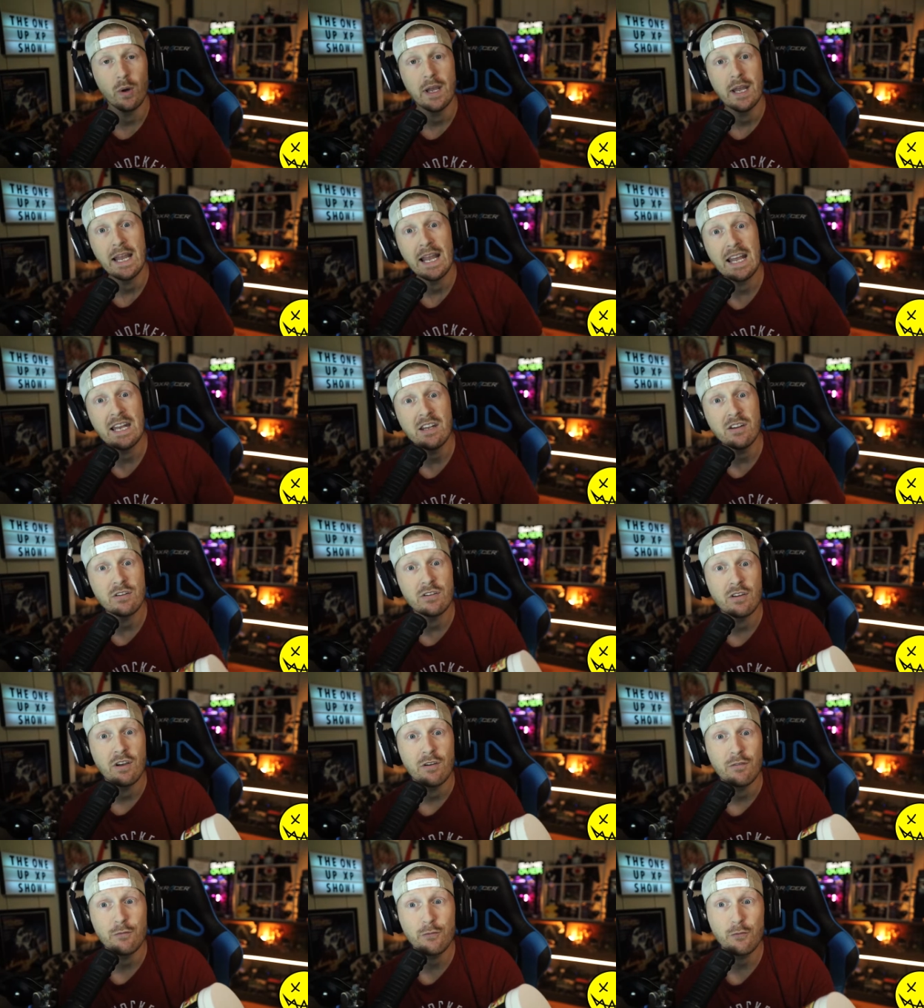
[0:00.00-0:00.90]
It is
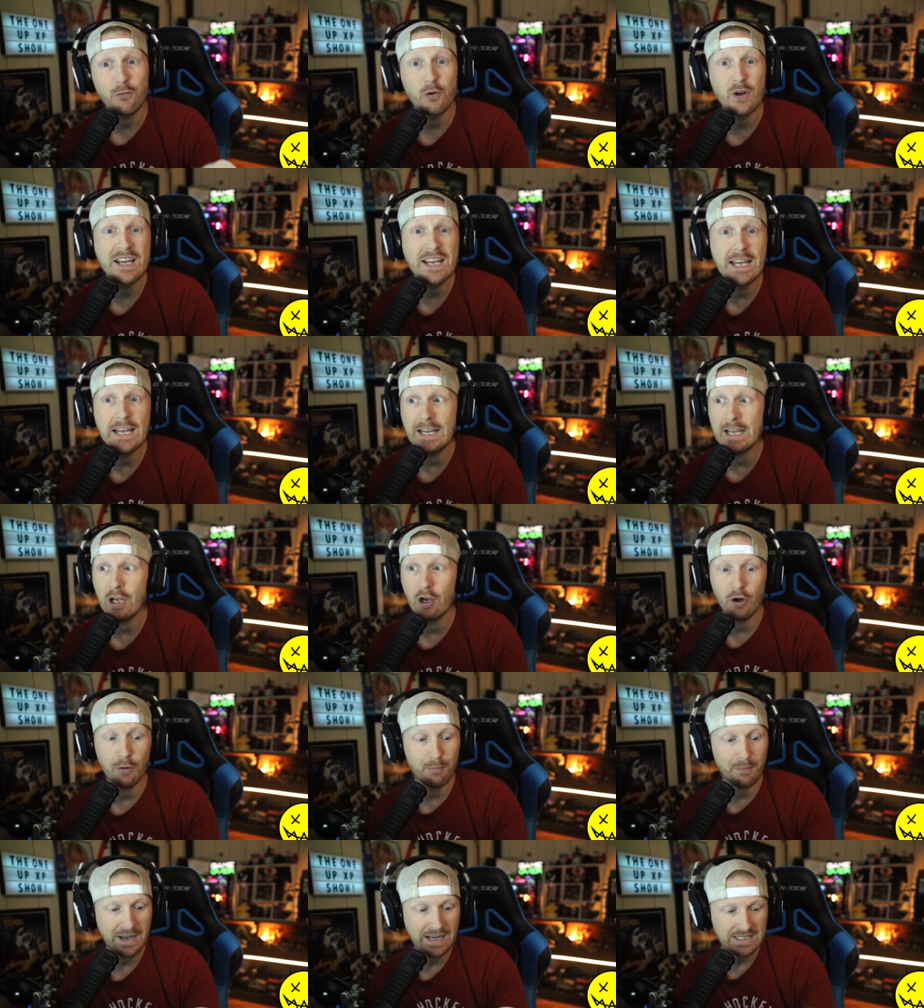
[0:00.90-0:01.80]
freaking
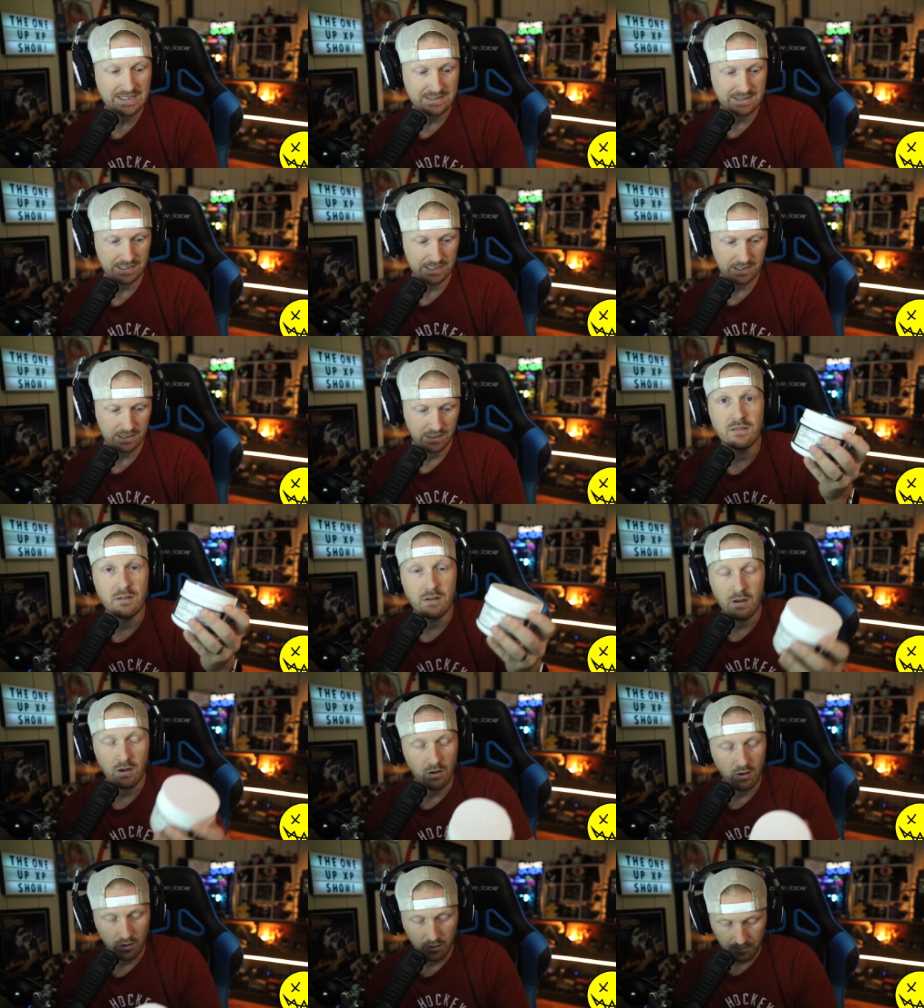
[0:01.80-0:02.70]
amazing.
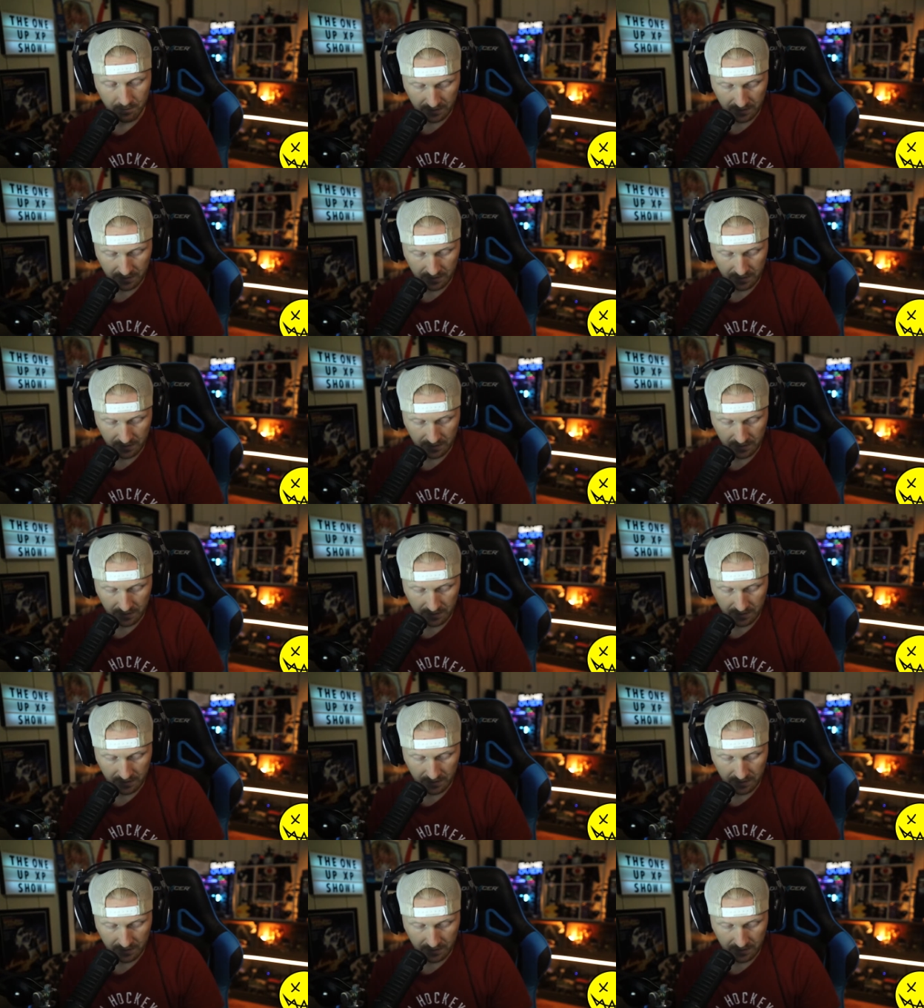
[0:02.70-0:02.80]
Oh my